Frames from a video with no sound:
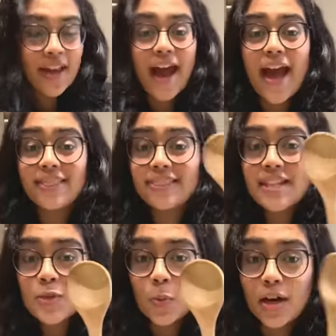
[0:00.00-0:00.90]
And
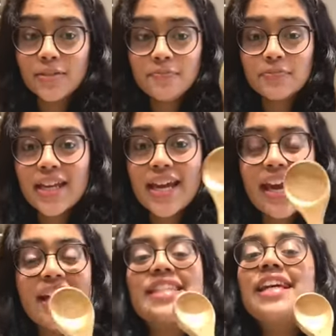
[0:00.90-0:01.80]
this one
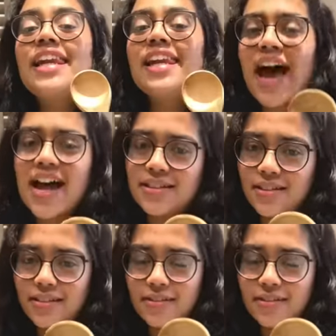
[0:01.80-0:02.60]
is a ladle.